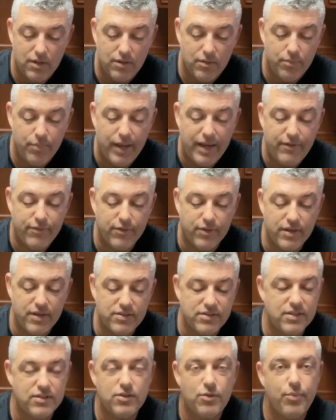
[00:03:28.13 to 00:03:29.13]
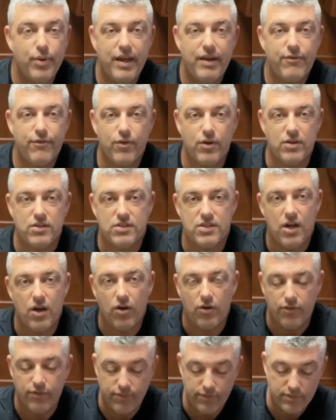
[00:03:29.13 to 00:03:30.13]
pay for this will pay for
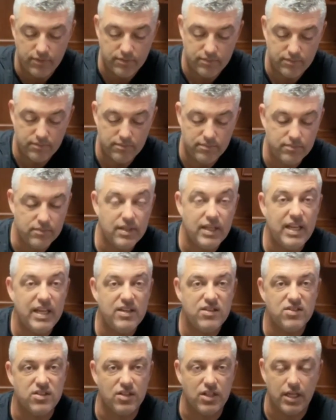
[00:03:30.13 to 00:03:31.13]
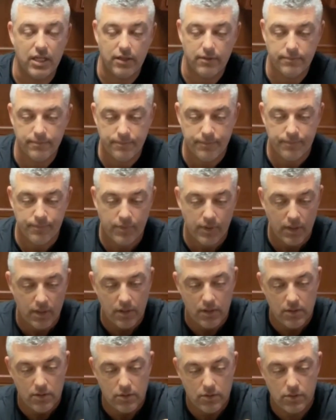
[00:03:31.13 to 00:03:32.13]
itself easily.
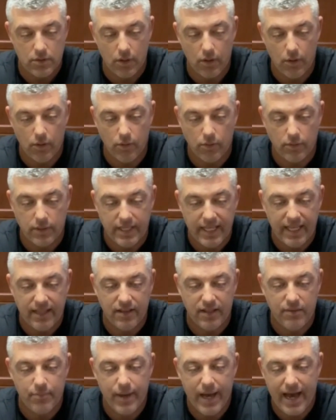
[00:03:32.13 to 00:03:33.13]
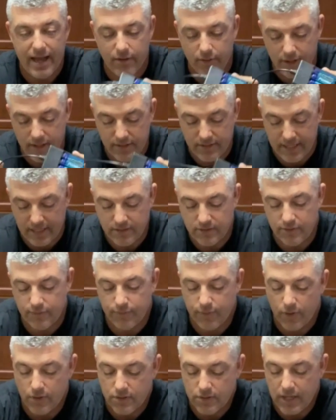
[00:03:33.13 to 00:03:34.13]
So Kentli batteries, that's the
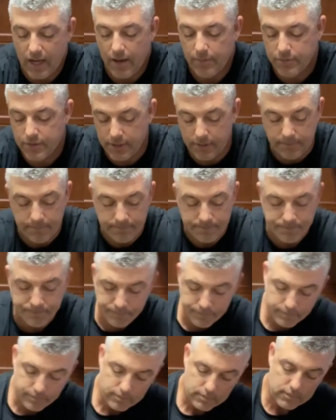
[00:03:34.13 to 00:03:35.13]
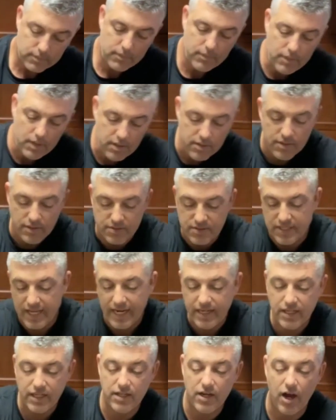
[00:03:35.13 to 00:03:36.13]
first option. The
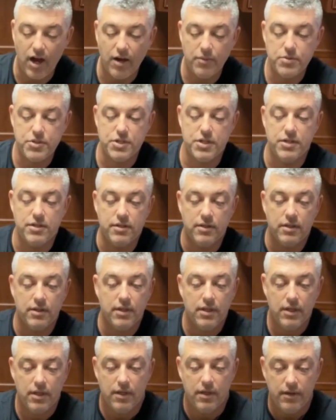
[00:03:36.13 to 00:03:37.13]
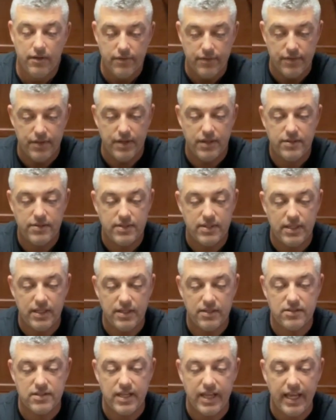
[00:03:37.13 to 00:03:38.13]
second option, this
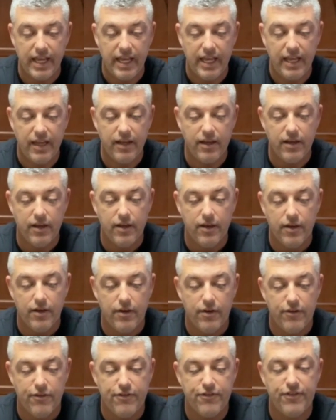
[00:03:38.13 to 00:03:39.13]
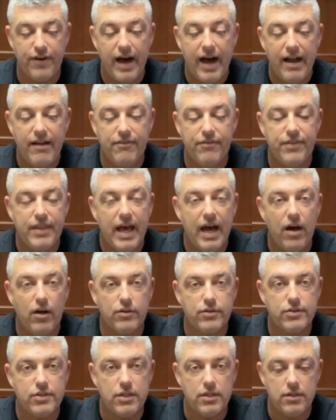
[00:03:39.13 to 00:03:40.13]
is a
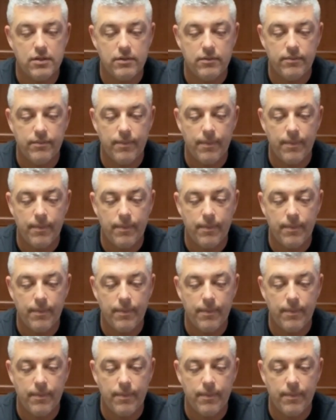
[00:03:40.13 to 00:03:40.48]
5,000